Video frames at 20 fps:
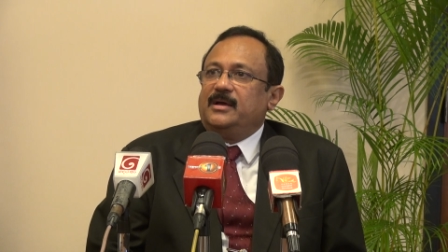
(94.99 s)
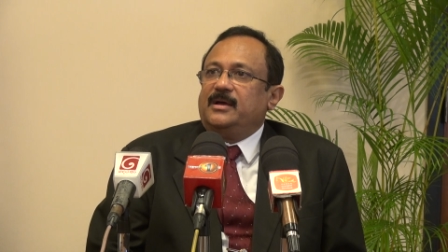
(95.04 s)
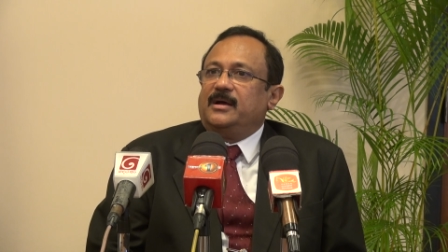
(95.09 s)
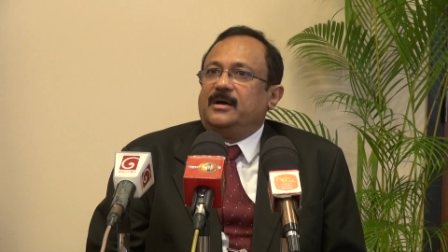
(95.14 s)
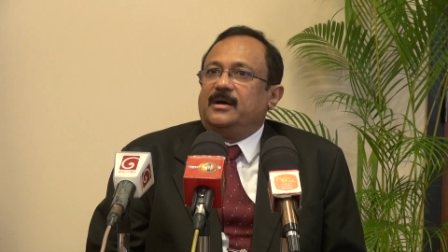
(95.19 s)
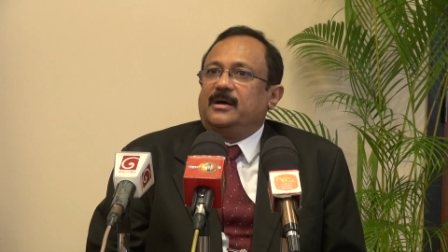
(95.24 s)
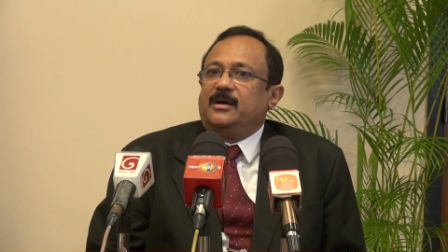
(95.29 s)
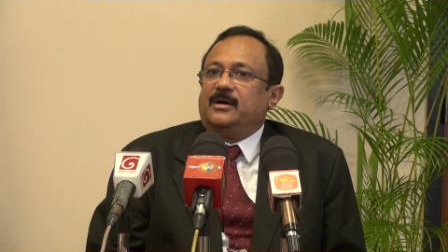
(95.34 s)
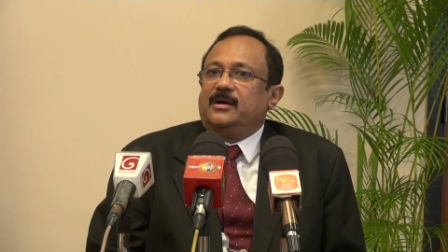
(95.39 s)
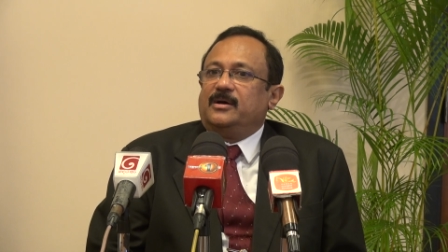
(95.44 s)

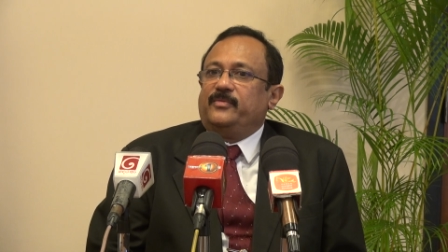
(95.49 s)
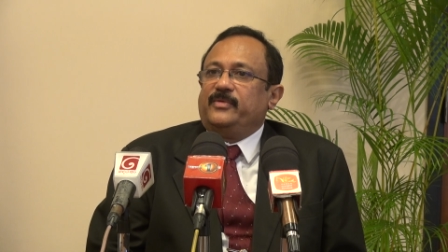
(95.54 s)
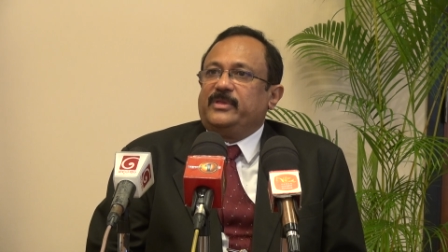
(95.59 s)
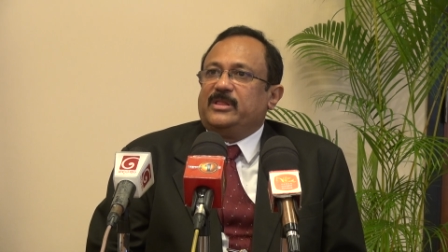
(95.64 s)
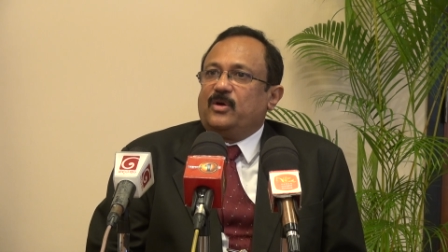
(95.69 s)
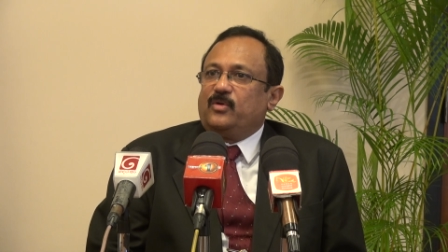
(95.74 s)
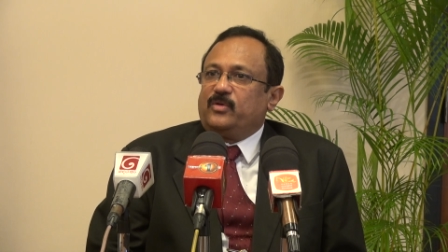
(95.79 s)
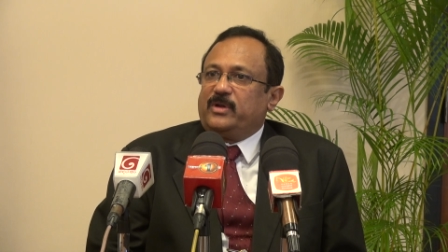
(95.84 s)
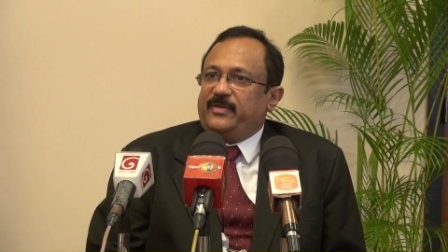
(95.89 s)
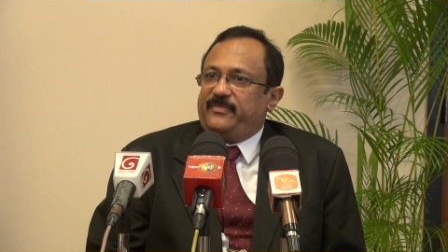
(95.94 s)
uh,
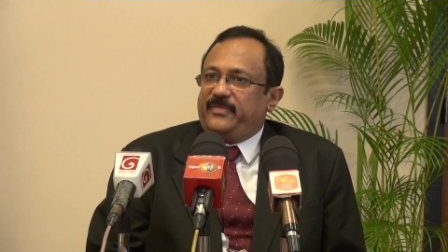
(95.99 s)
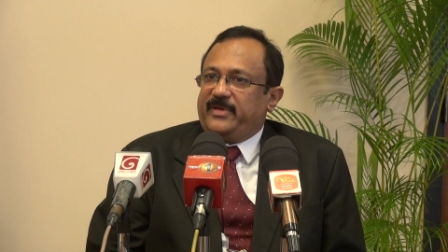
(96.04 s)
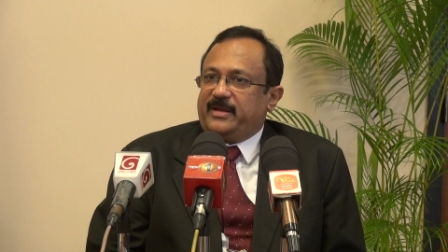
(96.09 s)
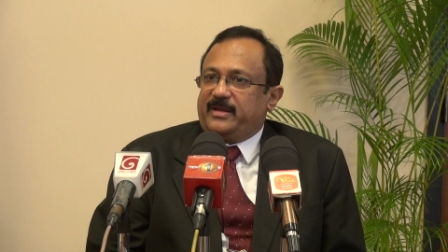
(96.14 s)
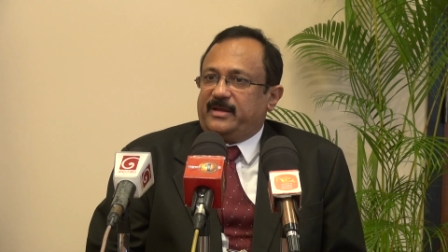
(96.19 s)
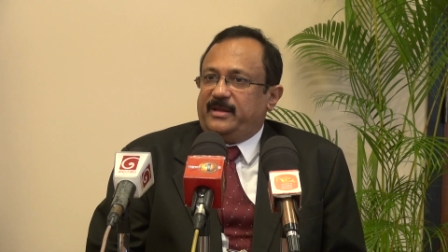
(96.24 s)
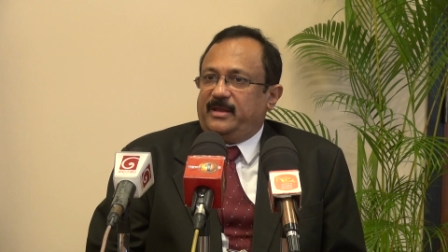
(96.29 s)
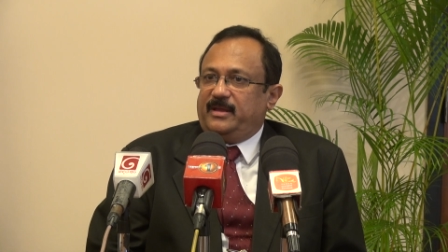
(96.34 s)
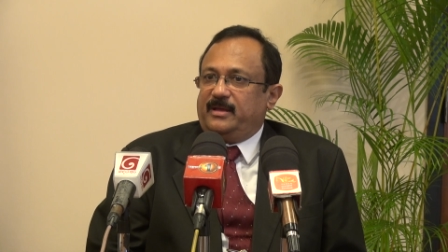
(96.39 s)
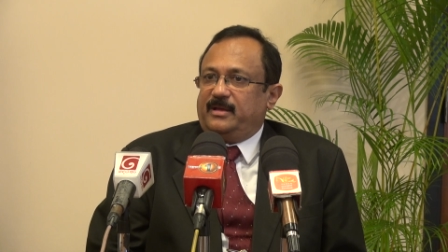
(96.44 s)
without
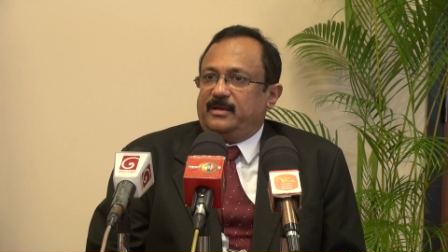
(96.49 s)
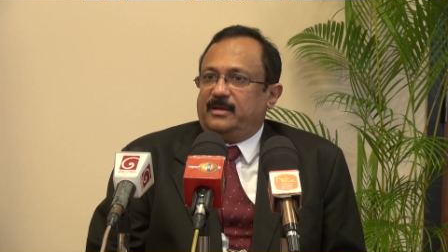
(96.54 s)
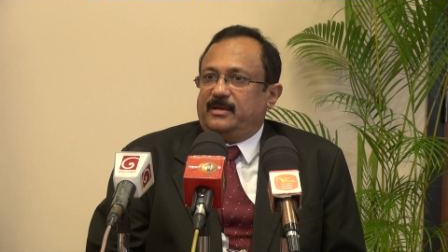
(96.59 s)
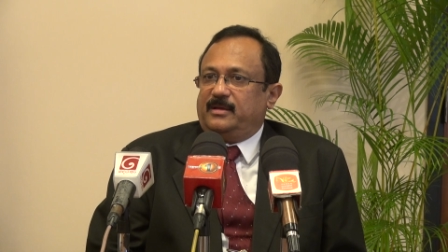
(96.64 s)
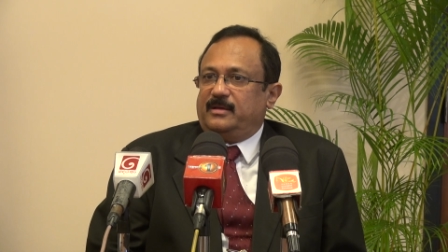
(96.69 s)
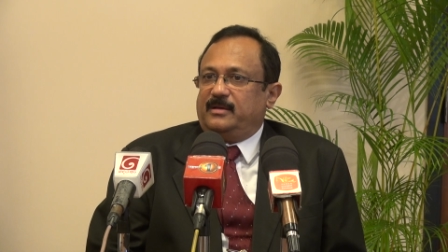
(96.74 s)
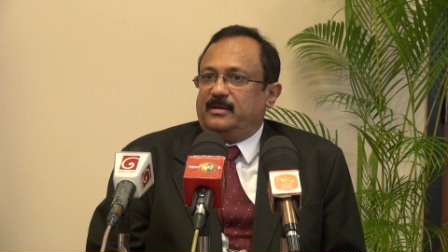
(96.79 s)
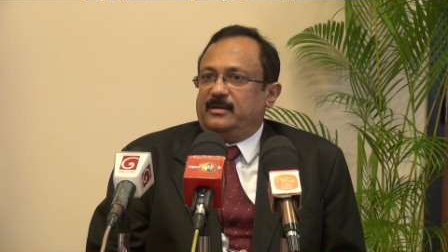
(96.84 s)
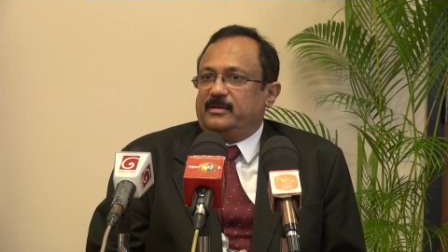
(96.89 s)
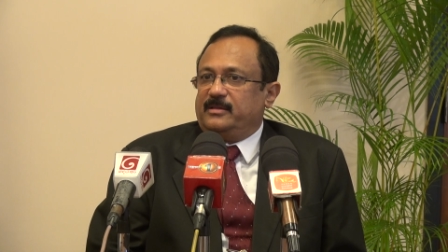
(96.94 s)
affecting
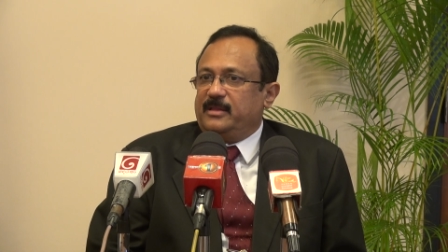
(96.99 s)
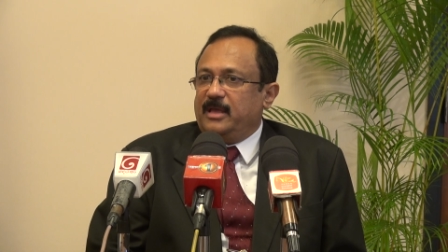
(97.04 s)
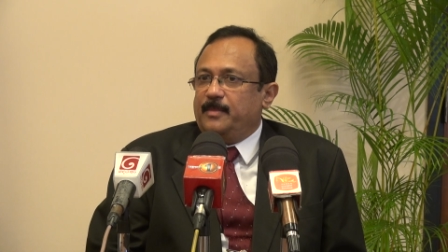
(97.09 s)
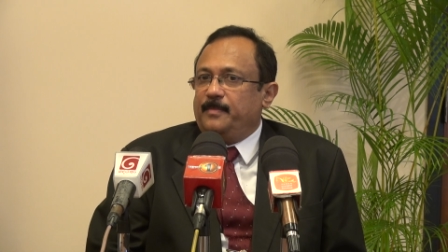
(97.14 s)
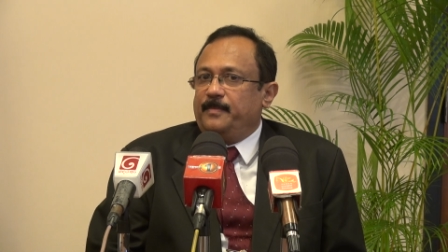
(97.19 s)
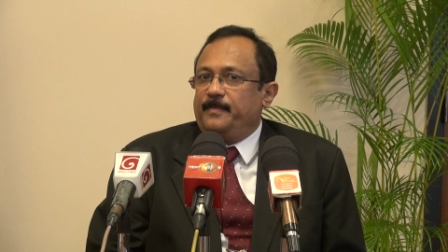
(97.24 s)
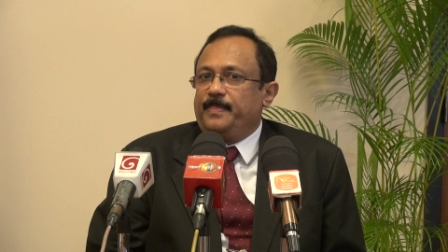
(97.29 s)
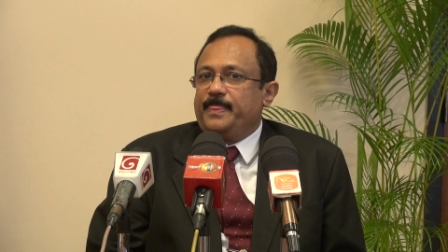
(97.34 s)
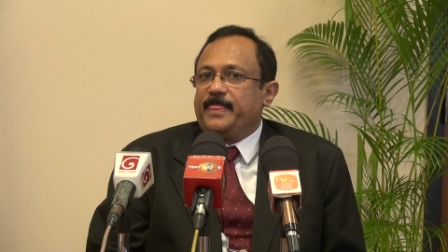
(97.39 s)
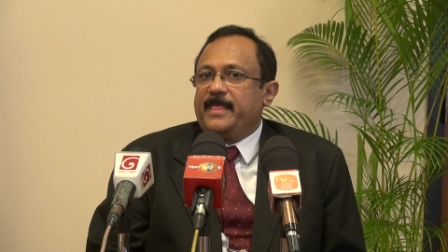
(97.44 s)
uh,
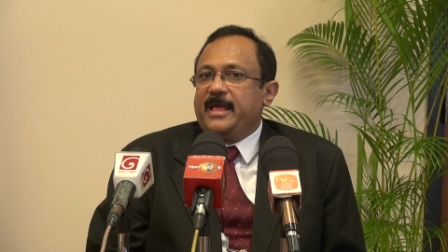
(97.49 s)
them